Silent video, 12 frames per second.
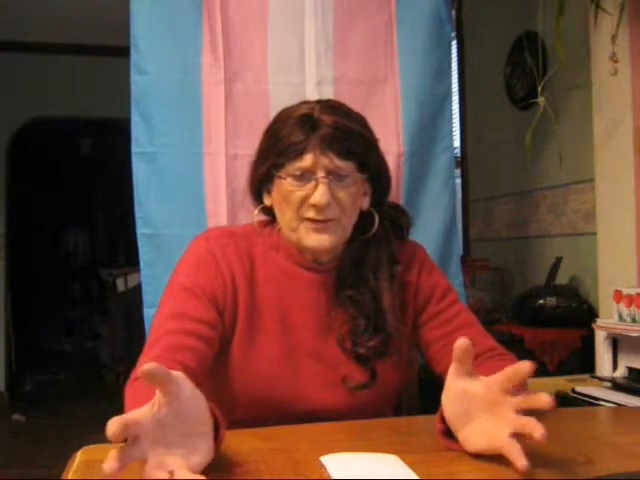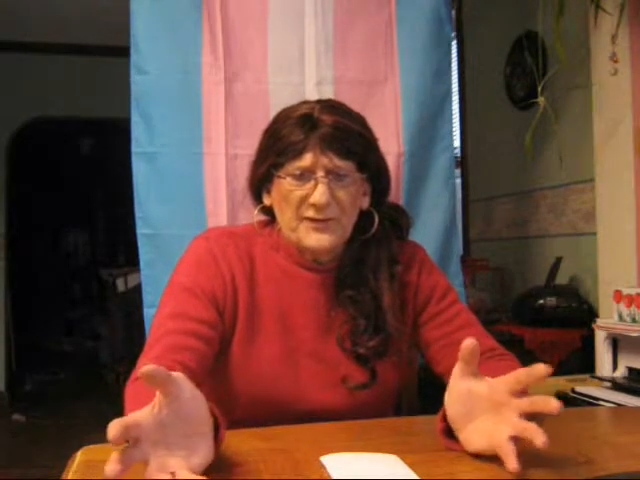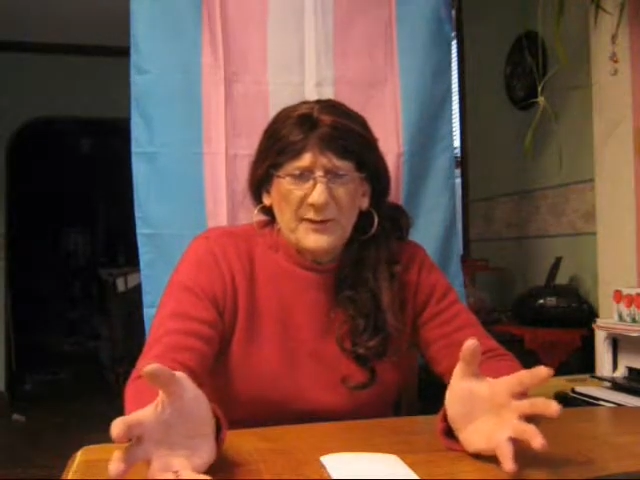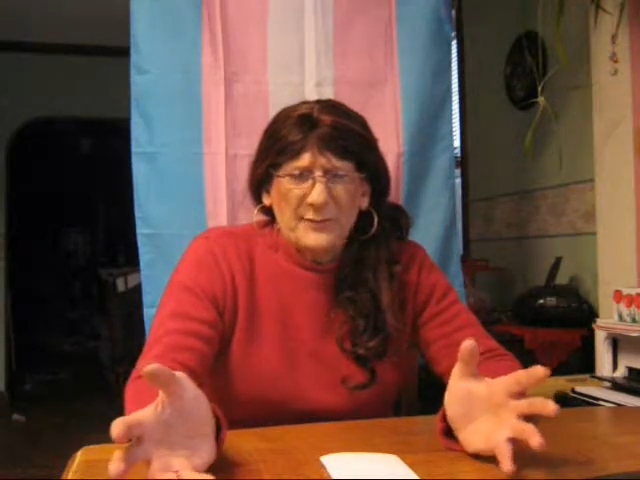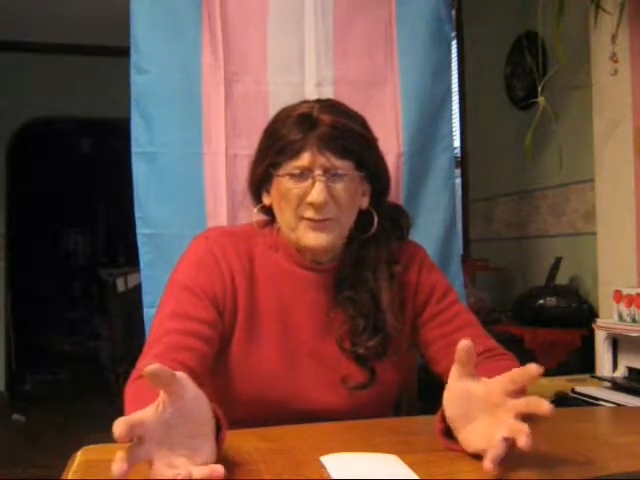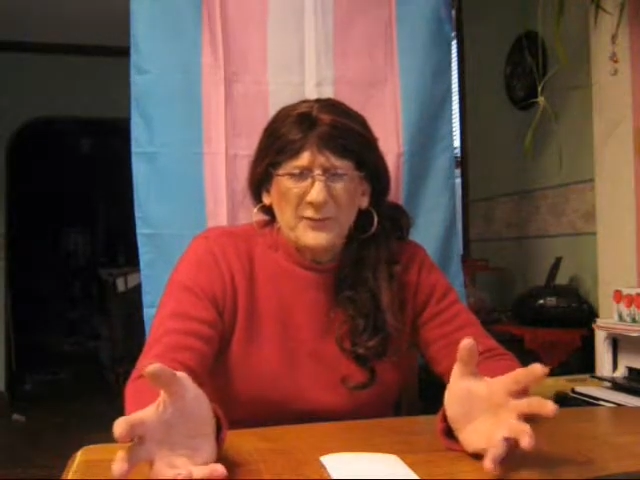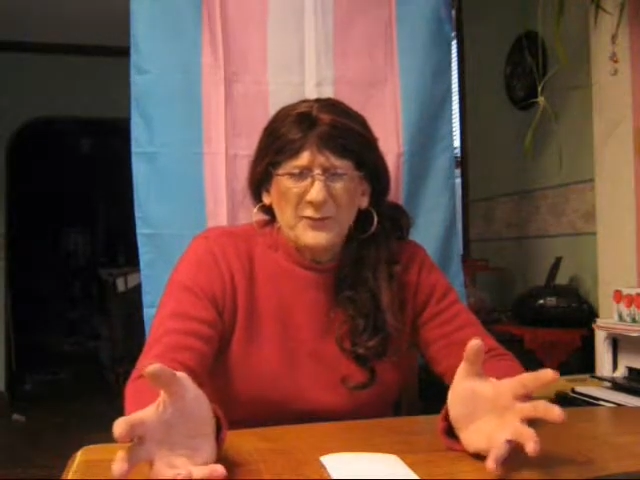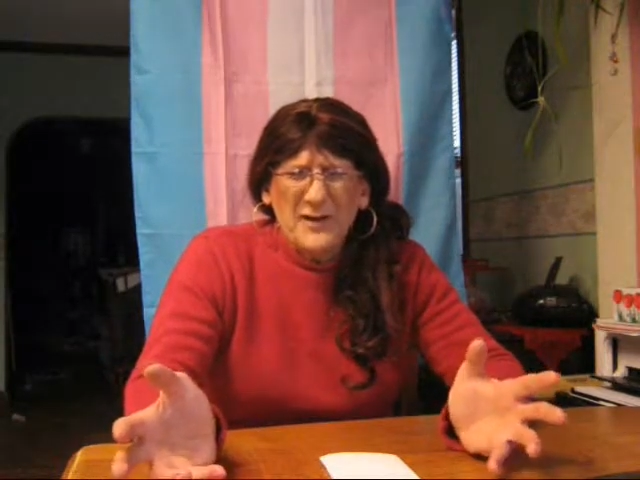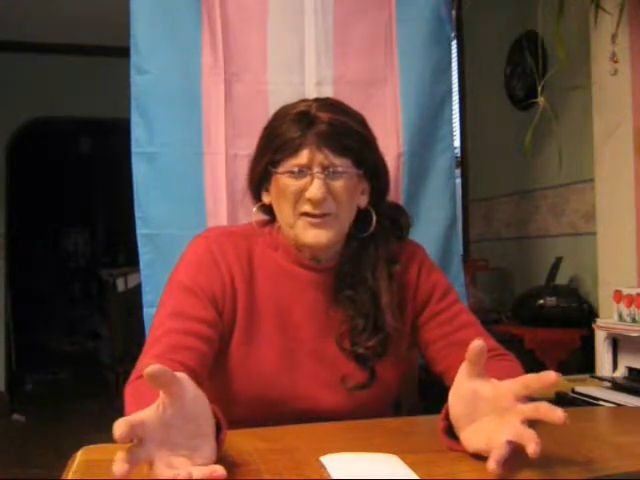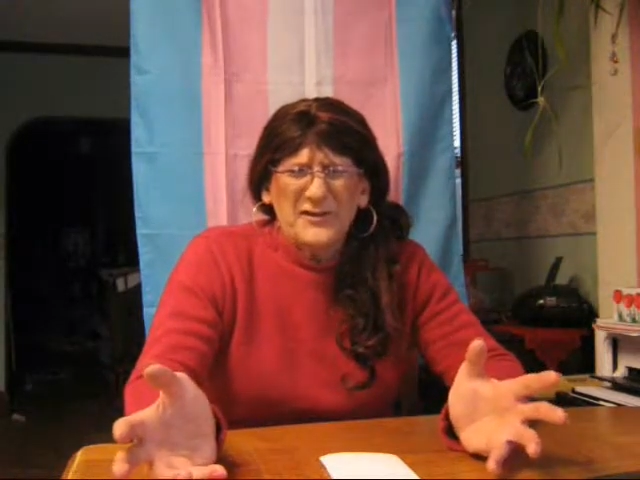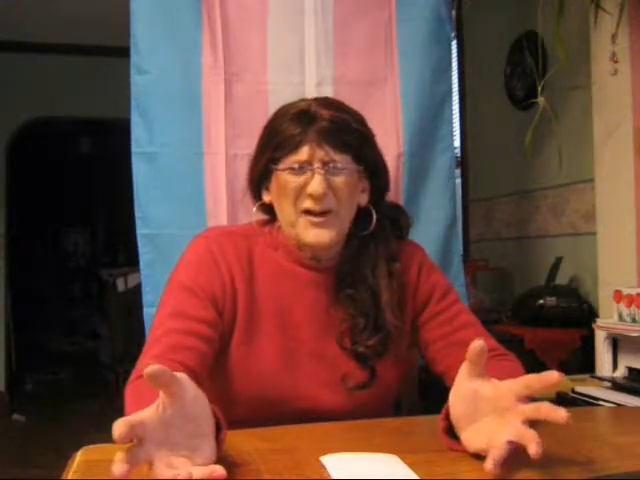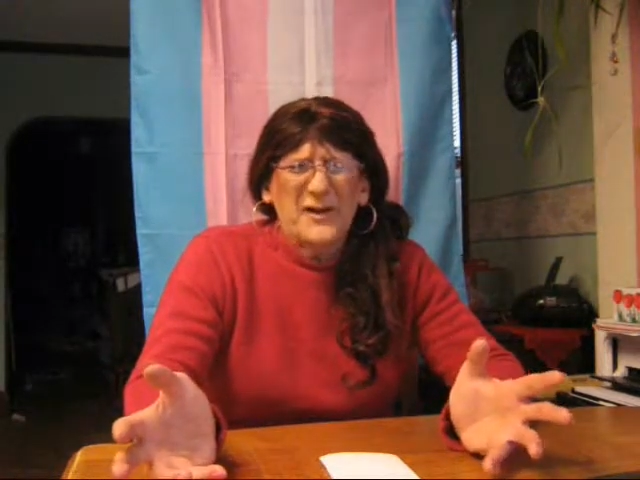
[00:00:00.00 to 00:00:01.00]
and stuff. Those are
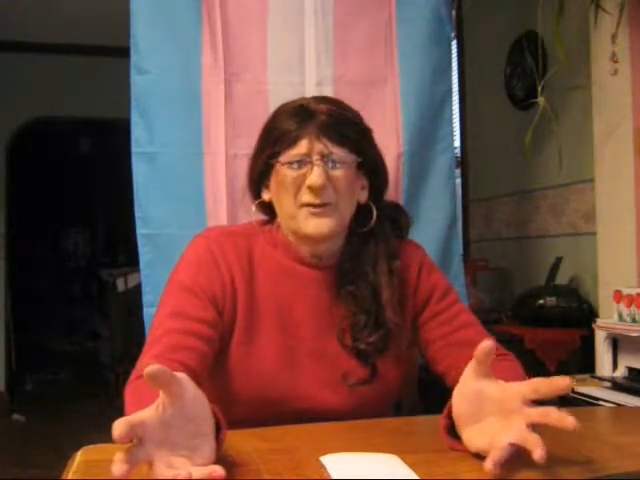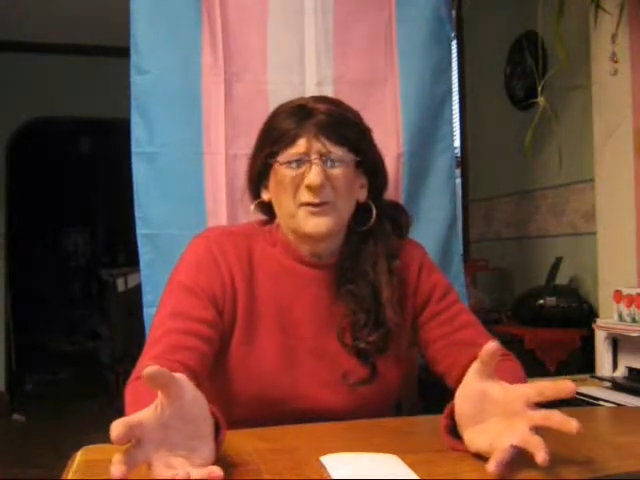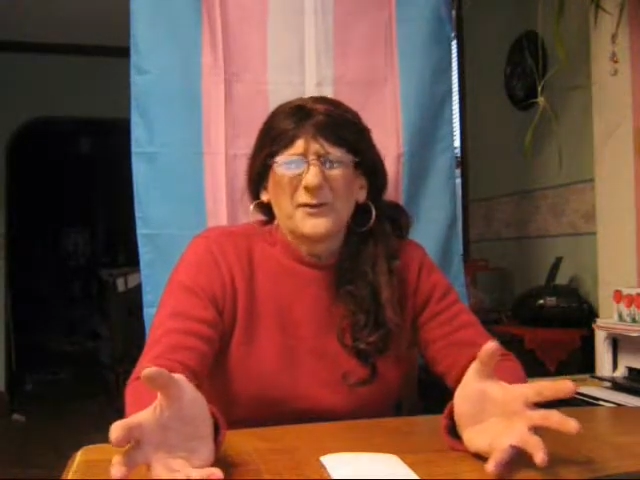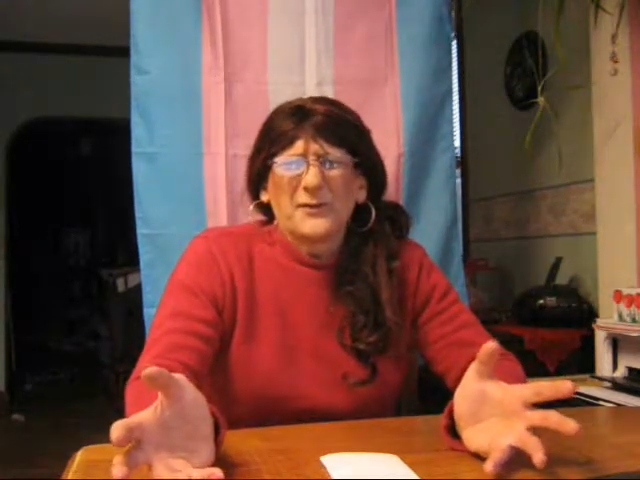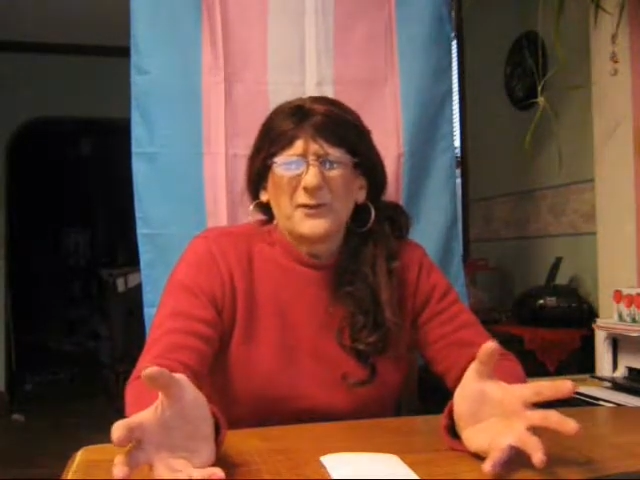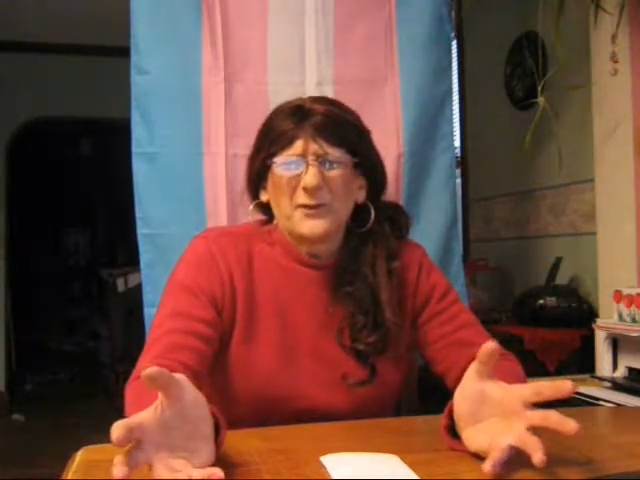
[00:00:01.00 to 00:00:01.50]
not genders.